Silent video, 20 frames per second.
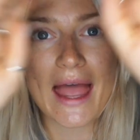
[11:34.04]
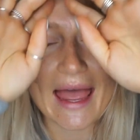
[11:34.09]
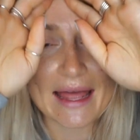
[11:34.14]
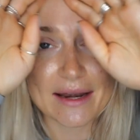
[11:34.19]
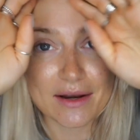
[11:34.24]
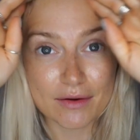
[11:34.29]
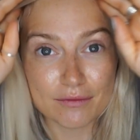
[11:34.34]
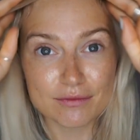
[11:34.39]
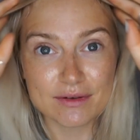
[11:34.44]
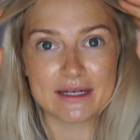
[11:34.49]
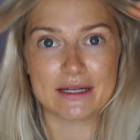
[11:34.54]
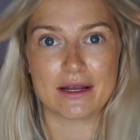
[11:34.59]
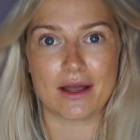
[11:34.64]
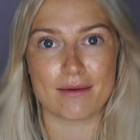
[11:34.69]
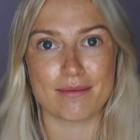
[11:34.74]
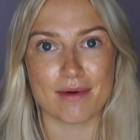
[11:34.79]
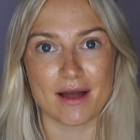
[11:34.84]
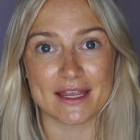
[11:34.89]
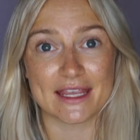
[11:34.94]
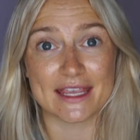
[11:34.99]
and I really
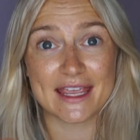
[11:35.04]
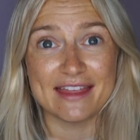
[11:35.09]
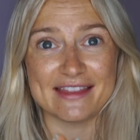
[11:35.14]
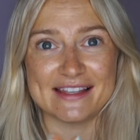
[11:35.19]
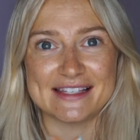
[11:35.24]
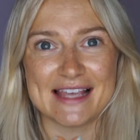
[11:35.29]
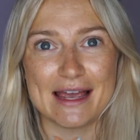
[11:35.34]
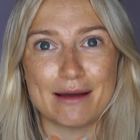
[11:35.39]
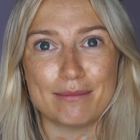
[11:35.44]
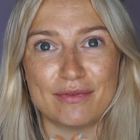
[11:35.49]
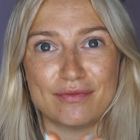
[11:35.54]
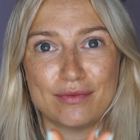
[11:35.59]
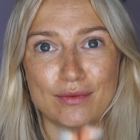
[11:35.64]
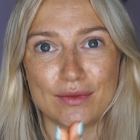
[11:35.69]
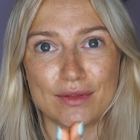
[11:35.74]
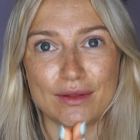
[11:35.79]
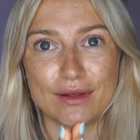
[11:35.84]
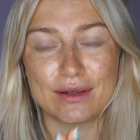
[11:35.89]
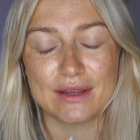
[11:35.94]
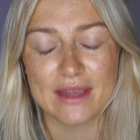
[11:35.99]
hope I can get this out
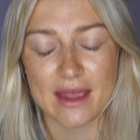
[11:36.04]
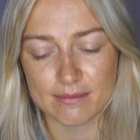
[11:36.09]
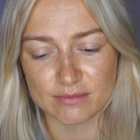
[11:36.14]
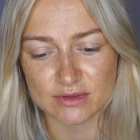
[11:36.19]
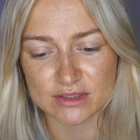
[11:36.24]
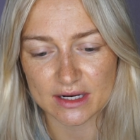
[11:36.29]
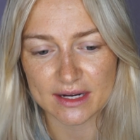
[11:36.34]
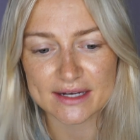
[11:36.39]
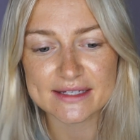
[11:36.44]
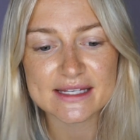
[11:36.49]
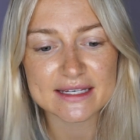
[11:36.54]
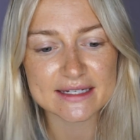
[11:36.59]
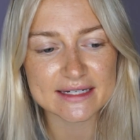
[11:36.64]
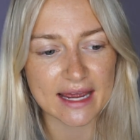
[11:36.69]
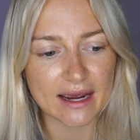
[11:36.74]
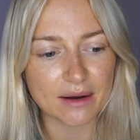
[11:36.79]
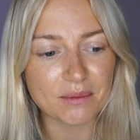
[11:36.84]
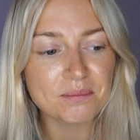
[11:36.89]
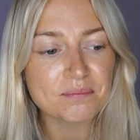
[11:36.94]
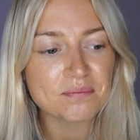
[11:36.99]
before the camera dies.
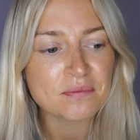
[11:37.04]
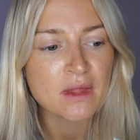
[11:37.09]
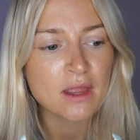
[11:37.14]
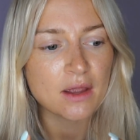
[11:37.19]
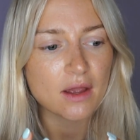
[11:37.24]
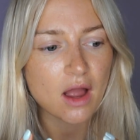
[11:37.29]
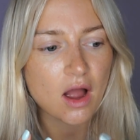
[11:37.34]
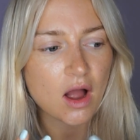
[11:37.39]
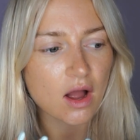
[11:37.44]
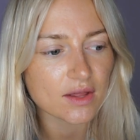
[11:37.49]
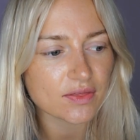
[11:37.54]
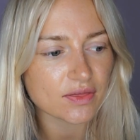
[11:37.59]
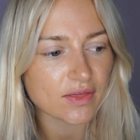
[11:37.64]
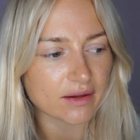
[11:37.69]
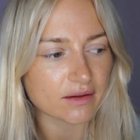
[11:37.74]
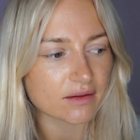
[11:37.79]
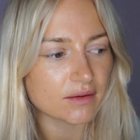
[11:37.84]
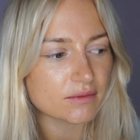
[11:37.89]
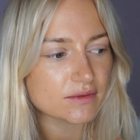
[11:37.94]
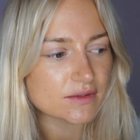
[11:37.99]
Now, I
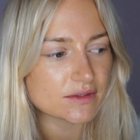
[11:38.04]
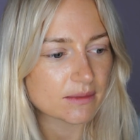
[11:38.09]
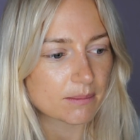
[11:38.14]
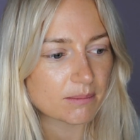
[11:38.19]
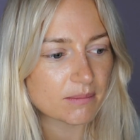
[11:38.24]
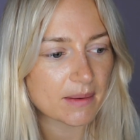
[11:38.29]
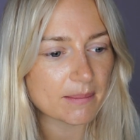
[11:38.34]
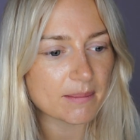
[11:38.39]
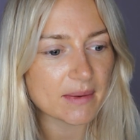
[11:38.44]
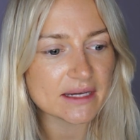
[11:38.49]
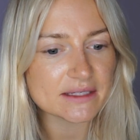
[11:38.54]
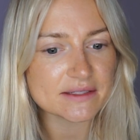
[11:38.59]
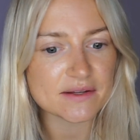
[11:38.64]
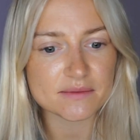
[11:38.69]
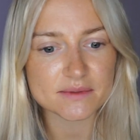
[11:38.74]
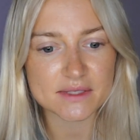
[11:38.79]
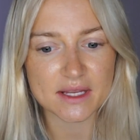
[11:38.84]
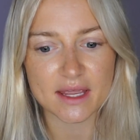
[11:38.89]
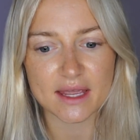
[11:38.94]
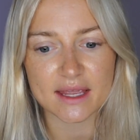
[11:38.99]
think some of my main
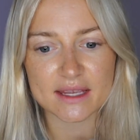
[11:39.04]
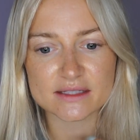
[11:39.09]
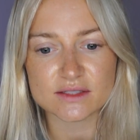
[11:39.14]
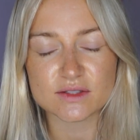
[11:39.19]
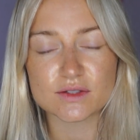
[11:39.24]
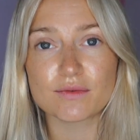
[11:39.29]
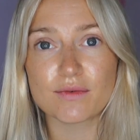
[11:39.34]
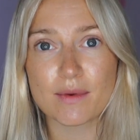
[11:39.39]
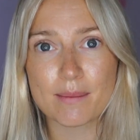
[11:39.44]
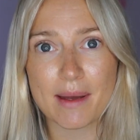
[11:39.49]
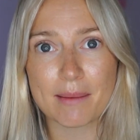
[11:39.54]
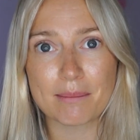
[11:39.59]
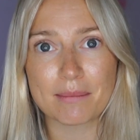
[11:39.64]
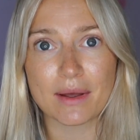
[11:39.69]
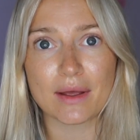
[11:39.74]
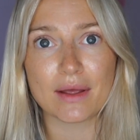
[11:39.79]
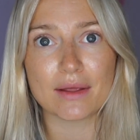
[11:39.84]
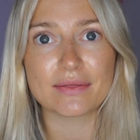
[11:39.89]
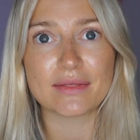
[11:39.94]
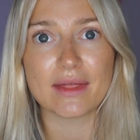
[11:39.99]
tips here is to
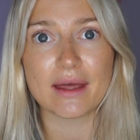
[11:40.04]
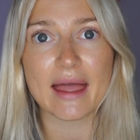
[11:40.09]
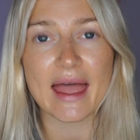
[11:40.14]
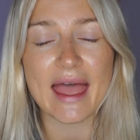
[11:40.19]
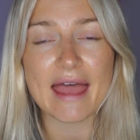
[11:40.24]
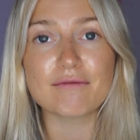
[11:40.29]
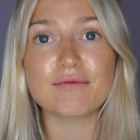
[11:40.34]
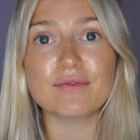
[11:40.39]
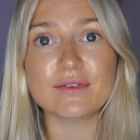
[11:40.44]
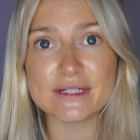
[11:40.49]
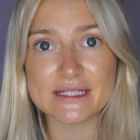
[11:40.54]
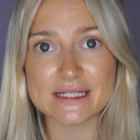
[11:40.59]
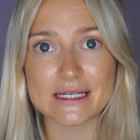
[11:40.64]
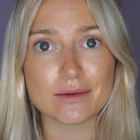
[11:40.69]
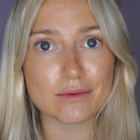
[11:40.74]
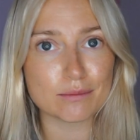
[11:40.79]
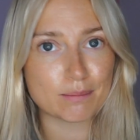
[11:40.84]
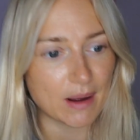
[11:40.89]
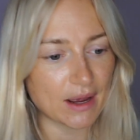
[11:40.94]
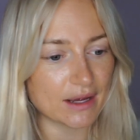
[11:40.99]
remember that every
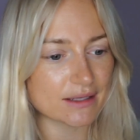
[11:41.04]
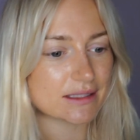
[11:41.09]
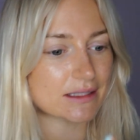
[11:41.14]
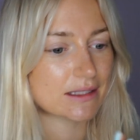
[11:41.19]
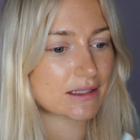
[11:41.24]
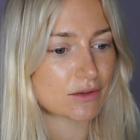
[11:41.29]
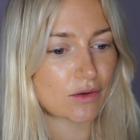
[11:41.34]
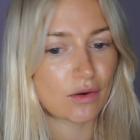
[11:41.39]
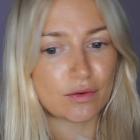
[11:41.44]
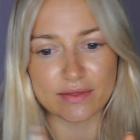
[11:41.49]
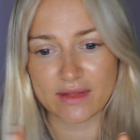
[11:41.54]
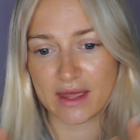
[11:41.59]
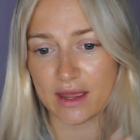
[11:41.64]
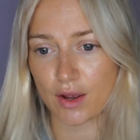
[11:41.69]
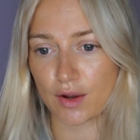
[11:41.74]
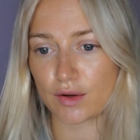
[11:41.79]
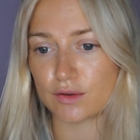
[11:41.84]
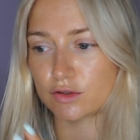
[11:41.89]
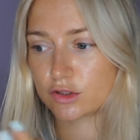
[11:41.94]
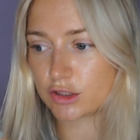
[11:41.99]
single person is on their
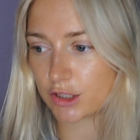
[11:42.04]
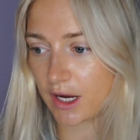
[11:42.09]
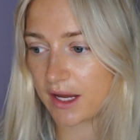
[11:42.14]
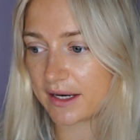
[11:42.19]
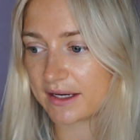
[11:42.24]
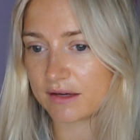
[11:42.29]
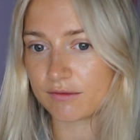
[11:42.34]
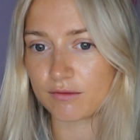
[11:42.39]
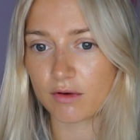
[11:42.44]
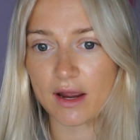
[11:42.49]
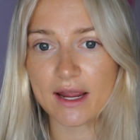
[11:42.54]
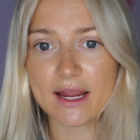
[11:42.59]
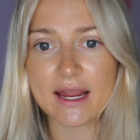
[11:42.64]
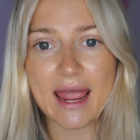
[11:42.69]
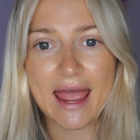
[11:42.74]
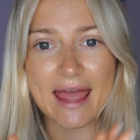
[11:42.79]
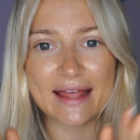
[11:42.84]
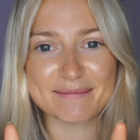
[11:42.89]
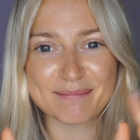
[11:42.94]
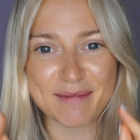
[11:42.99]
own journey, right?
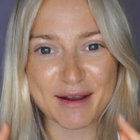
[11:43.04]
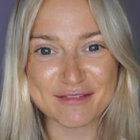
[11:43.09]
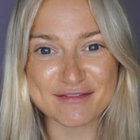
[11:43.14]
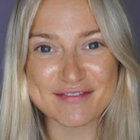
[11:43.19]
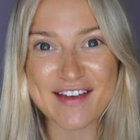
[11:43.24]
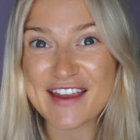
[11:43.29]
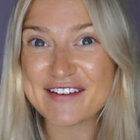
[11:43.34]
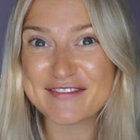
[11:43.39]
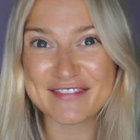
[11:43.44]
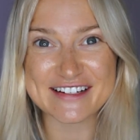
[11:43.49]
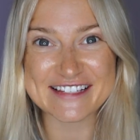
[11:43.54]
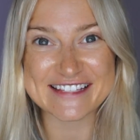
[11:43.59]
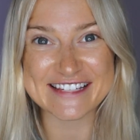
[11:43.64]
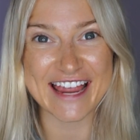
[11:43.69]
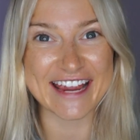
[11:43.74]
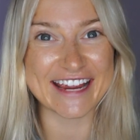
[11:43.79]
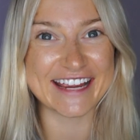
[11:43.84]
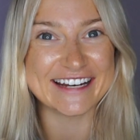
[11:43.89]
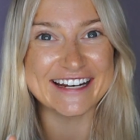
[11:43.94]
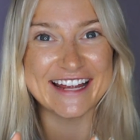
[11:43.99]
And my favourite
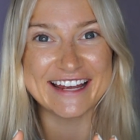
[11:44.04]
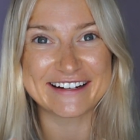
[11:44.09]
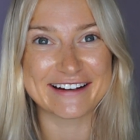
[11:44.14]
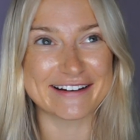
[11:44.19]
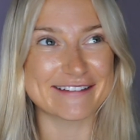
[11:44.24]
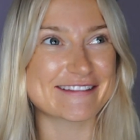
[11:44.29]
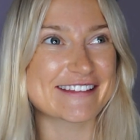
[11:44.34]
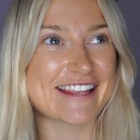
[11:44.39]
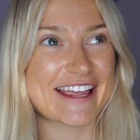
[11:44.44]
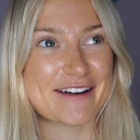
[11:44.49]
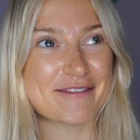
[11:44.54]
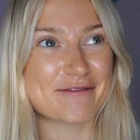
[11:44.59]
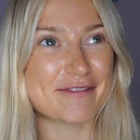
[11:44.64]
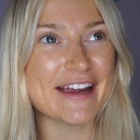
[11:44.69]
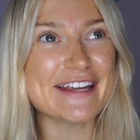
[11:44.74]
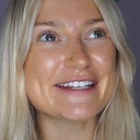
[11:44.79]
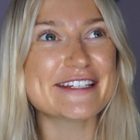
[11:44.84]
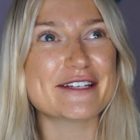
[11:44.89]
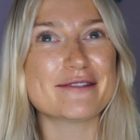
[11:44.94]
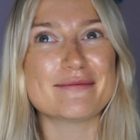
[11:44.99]
saying, and I say it
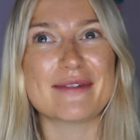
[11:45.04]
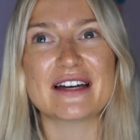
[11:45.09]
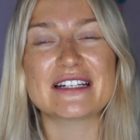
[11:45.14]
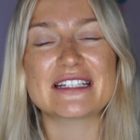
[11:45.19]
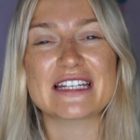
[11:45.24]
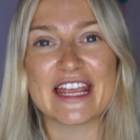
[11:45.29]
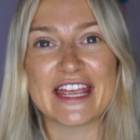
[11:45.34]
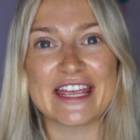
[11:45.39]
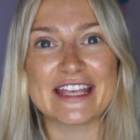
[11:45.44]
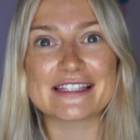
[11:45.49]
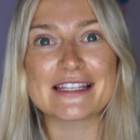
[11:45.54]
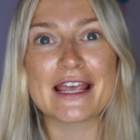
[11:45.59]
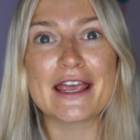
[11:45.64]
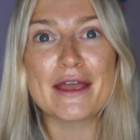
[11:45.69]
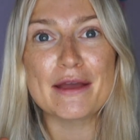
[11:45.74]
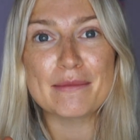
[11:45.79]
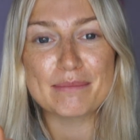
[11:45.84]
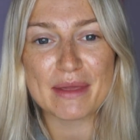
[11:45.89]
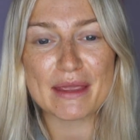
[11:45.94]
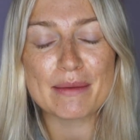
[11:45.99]
way too much, is
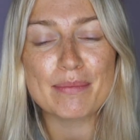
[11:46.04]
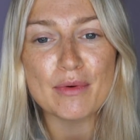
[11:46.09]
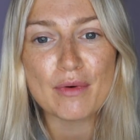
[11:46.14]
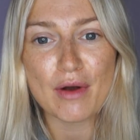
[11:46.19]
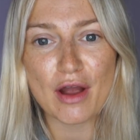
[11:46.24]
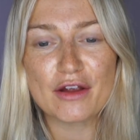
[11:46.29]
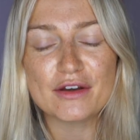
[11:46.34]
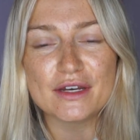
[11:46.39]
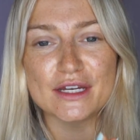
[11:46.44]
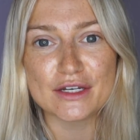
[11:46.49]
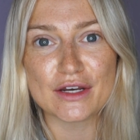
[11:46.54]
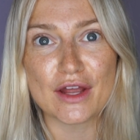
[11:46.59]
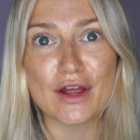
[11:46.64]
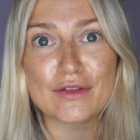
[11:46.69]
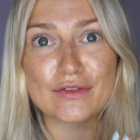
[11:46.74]
you only